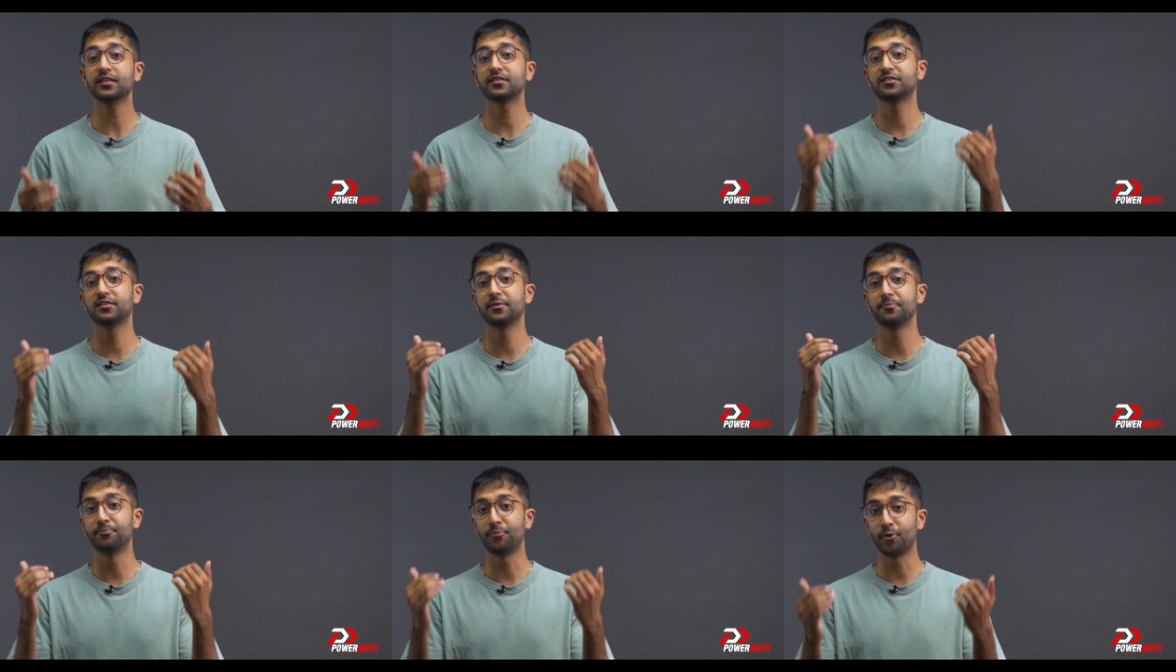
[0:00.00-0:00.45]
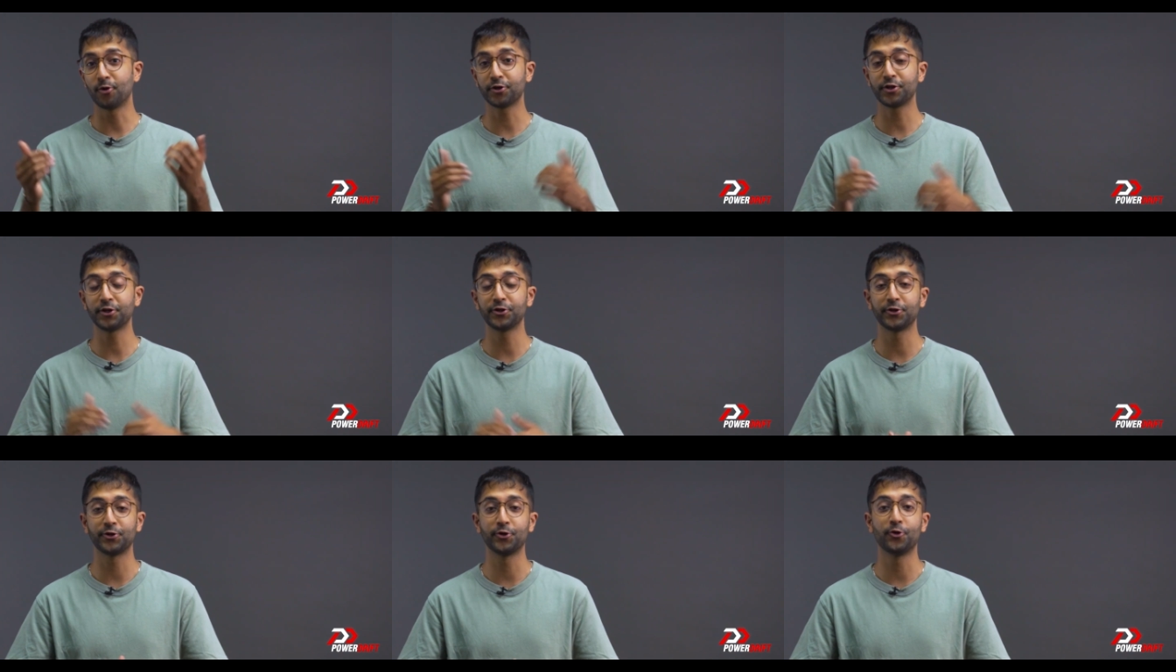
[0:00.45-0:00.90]
it's
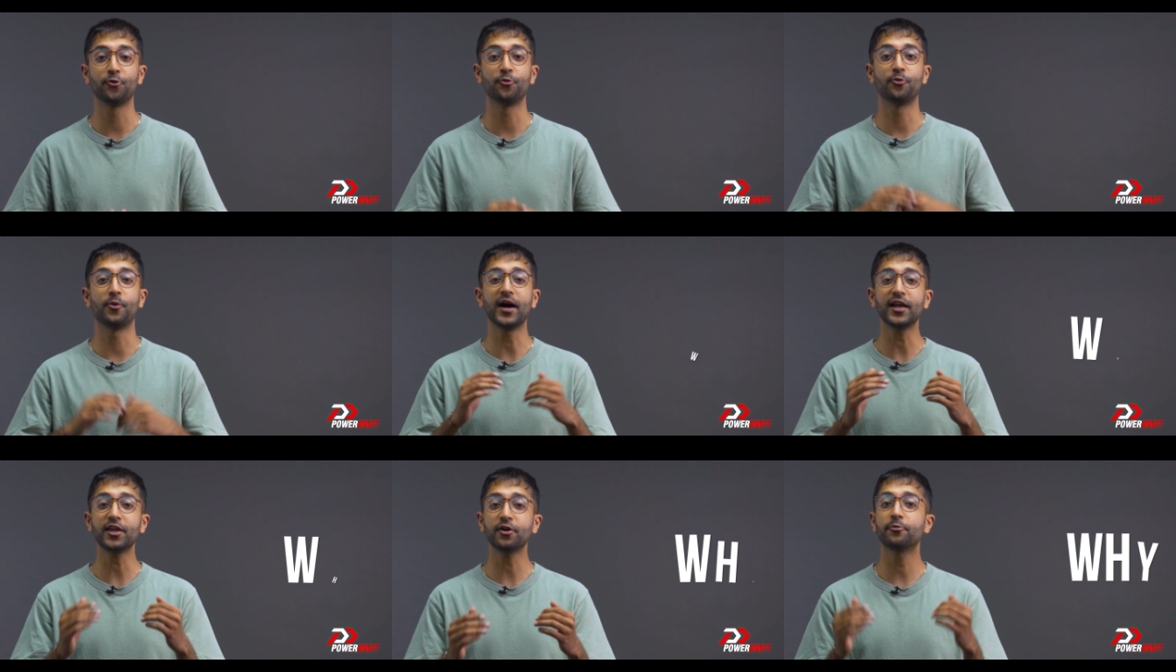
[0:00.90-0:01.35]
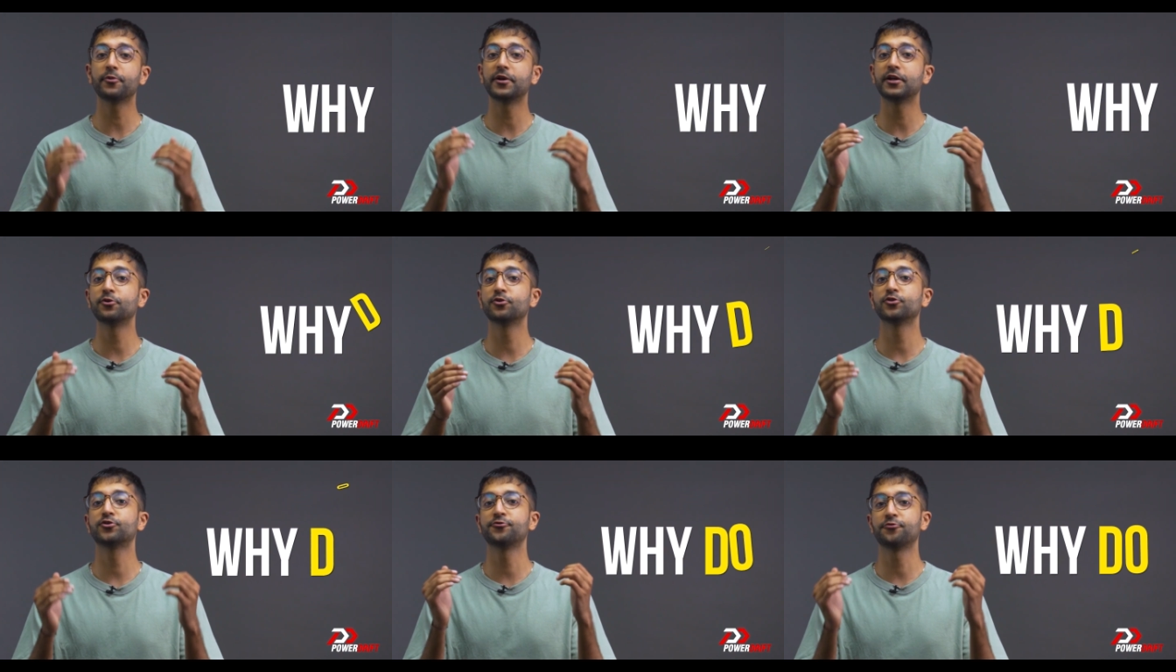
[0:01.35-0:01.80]
important to know why your
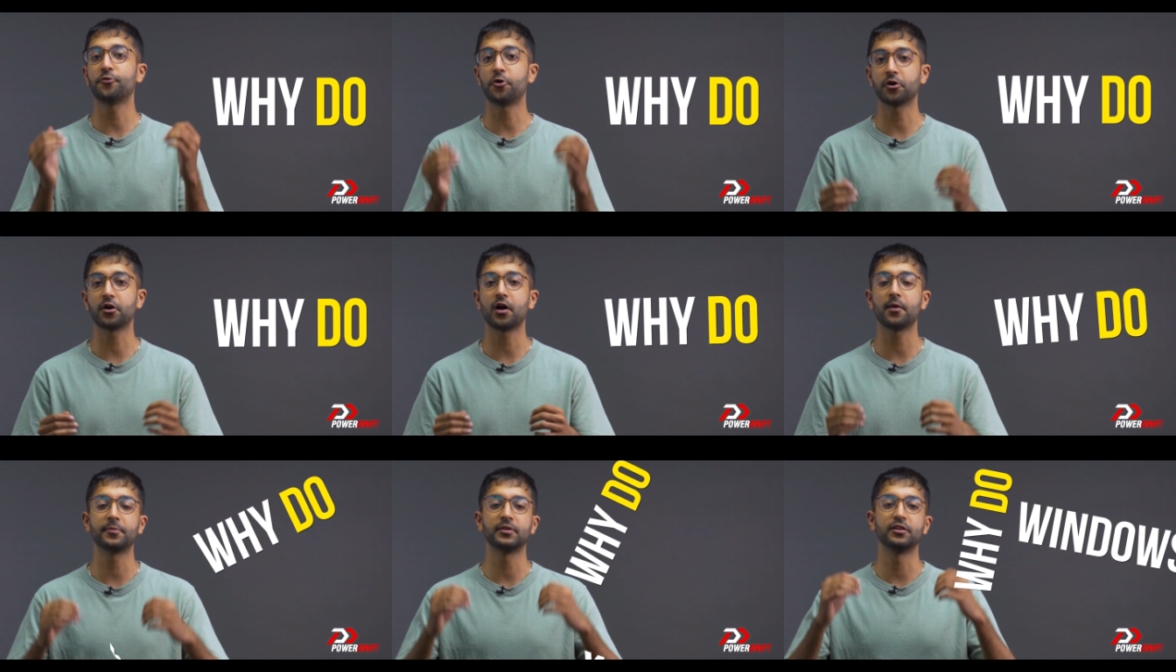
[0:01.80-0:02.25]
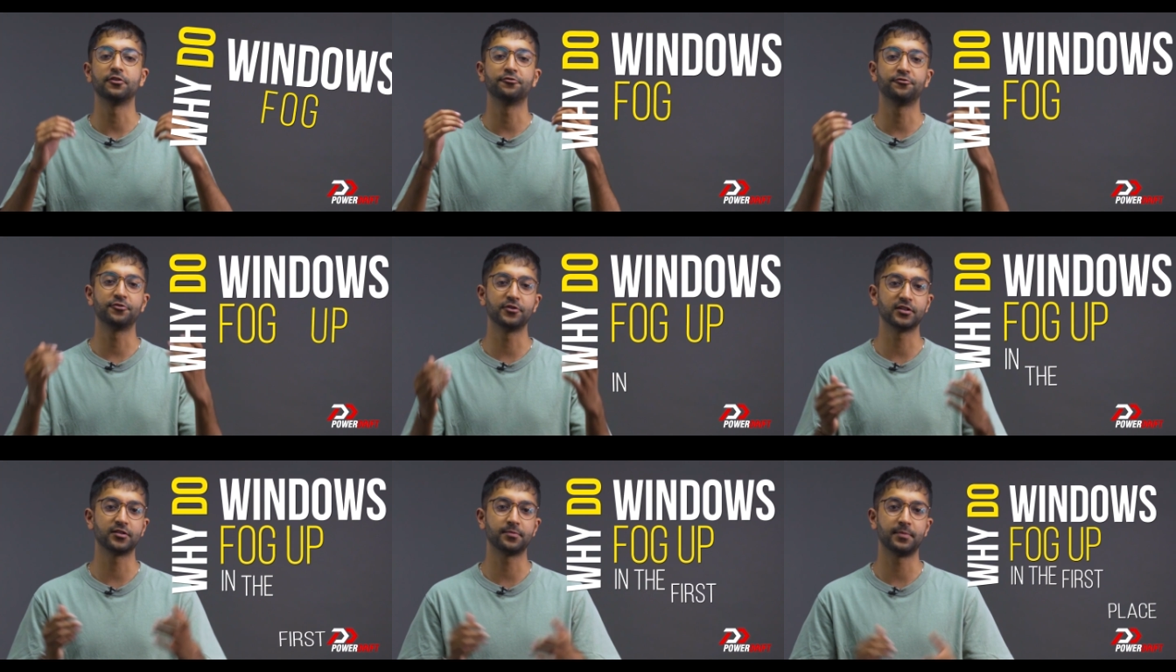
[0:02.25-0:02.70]
windows fog up in the
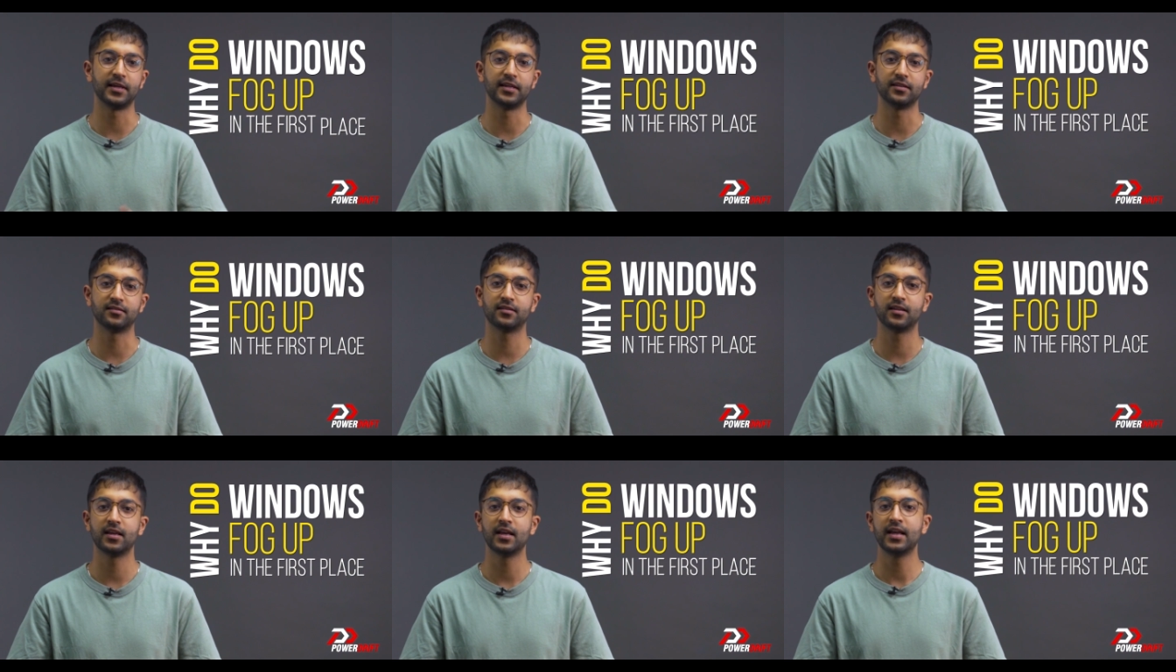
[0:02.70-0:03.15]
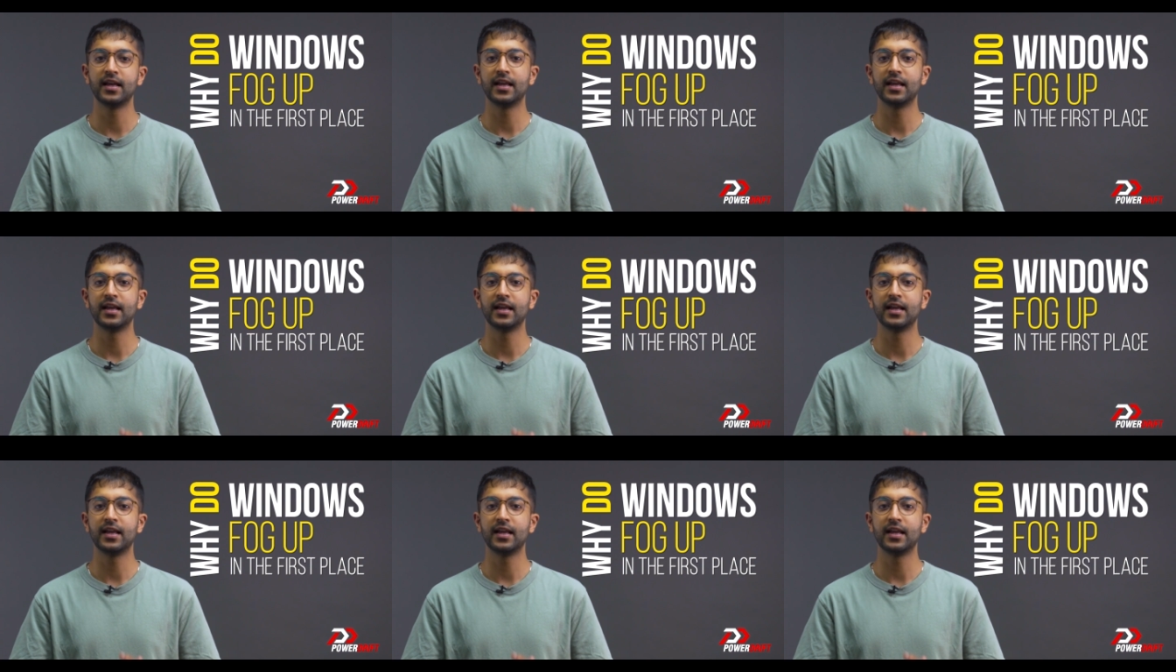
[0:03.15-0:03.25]
first place.